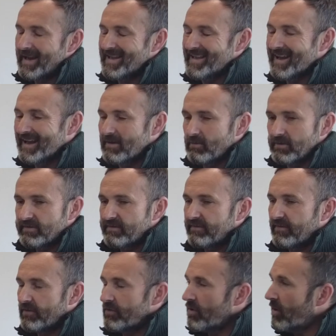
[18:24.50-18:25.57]
he did was
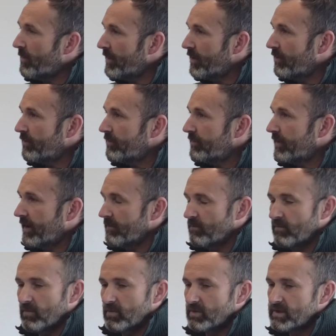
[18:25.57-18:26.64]
phenomenal
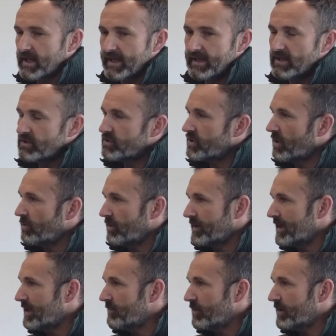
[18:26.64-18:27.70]
and will take its toll on
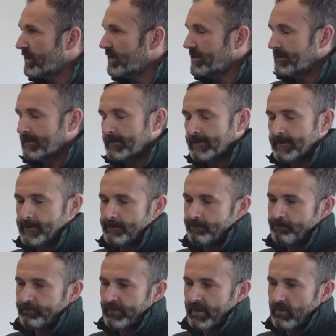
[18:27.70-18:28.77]
anybody.
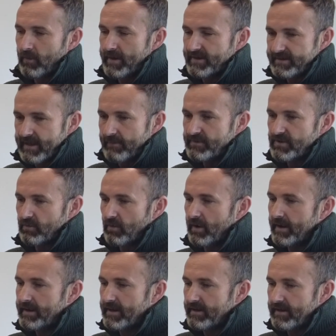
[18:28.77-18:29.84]
He stepped
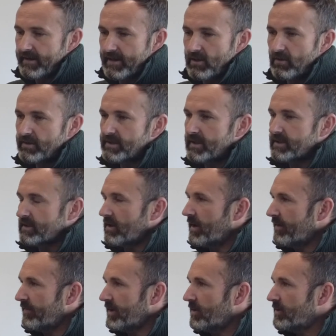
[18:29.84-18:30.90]
away. He looked at his
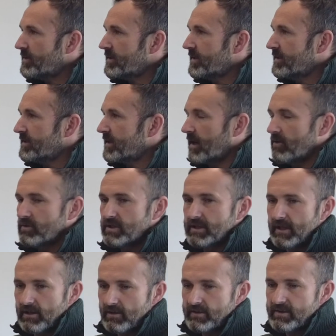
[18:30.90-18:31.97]
life. He looked at his coaching.
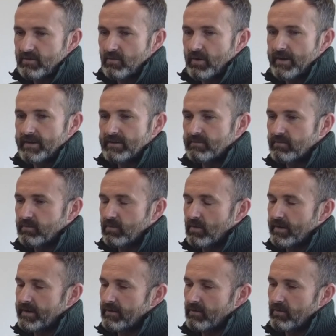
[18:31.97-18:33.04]
He looked at what
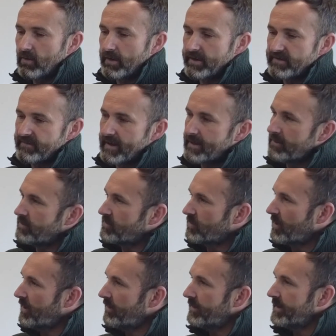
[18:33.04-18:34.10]
his values
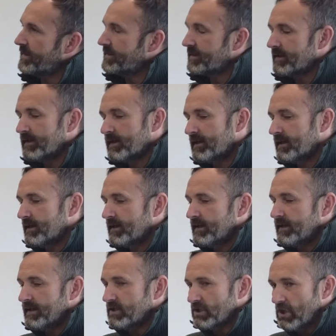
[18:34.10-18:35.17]
were, and
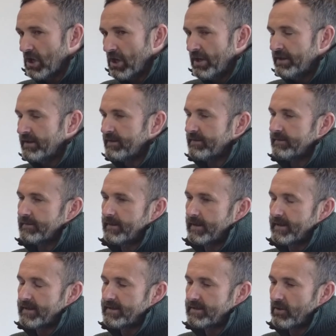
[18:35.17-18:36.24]
he's learned. And
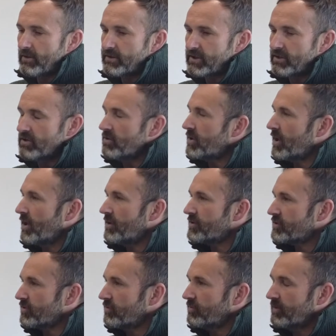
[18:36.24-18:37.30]
he's gone to
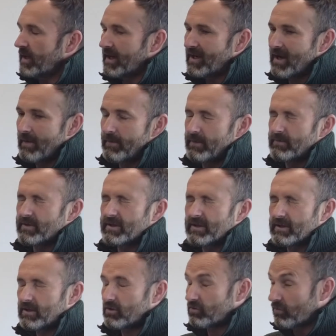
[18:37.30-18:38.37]
Newcastle, a club that was
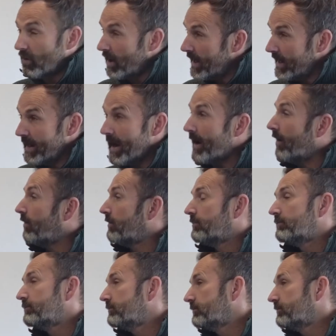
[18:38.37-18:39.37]
crying out,